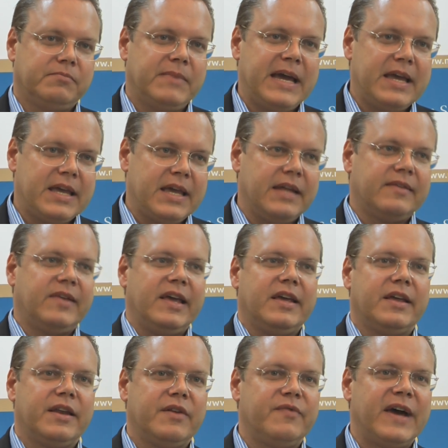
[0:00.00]
making,
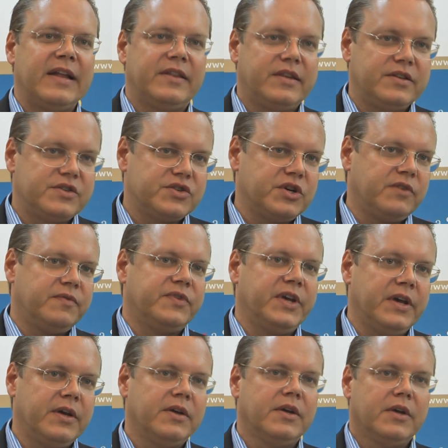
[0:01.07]
taking advantage of
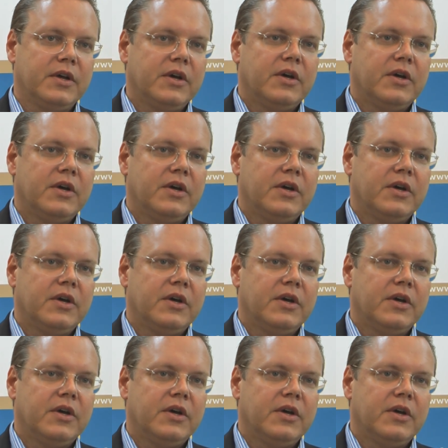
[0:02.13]
the